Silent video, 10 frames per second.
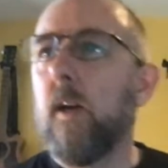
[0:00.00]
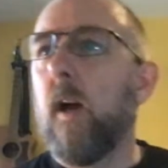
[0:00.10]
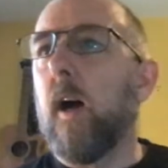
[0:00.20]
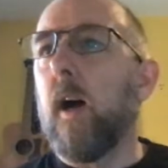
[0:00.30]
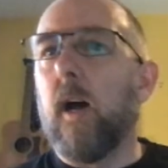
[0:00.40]

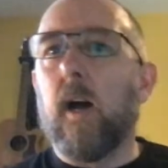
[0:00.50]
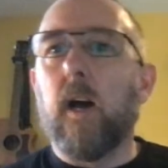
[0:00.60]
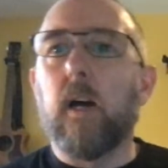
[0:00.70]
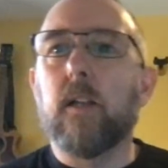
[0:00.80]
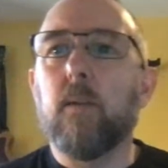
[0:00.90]

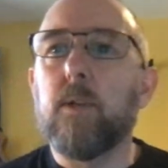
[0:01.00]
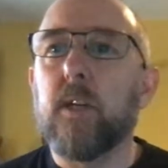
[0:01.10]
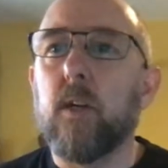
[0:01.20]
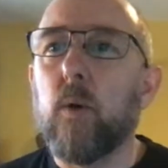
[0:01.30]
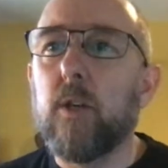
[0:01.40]
And let me
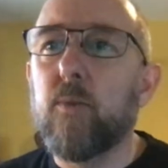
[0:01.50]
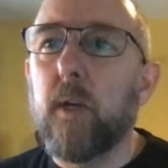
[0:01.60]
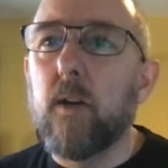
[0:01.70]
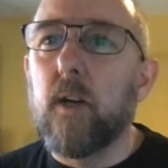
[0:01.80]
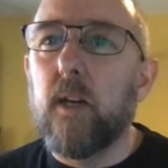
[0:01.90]
see, who else have we
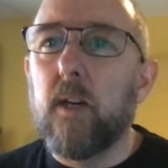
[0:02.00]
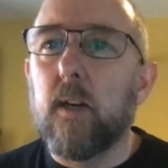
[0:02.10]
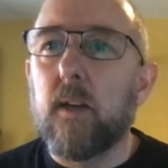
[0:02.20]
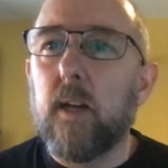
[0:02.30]
got here?